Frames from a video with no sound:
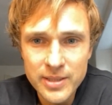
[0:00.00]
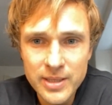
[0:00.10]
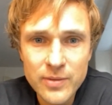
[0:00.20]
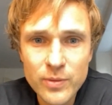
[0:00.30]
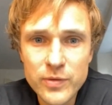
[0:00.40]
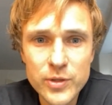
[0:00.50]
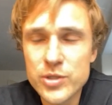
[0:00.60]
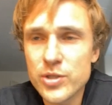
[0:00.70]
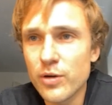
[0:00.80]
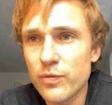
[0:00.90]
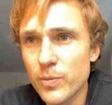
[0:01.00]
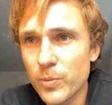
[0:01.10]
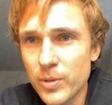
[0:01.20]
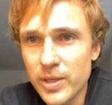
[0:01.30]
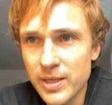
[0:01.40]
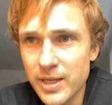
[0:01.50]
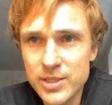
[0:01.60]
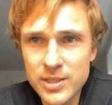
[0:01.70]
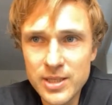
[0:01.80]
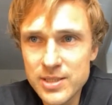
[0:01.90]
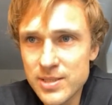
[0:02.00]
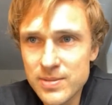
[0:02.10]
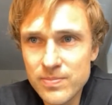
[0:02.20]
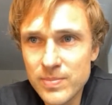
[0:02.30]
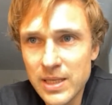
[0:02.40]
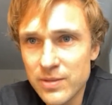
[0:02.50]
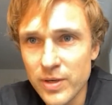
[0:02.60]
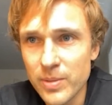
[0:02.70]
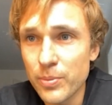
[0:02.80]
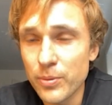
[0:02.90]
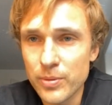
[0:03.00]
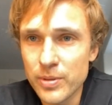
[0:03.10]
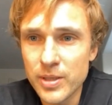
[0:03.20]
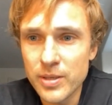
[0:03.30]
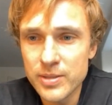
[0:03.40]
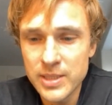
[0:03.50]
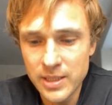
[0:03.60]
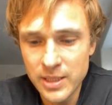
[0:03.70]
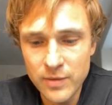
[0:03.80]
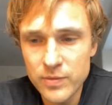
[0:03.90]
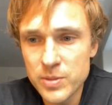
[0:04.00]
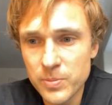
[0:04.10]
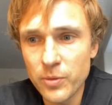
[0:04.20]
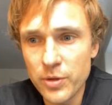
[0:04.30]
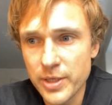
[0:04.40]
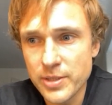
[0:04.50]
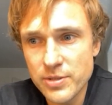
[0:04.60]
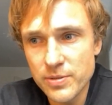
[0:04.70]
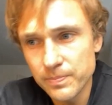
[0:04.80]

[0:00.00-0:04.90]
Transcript: even if you just go for a walk in nature, that's very important, you know, taking care of the small things.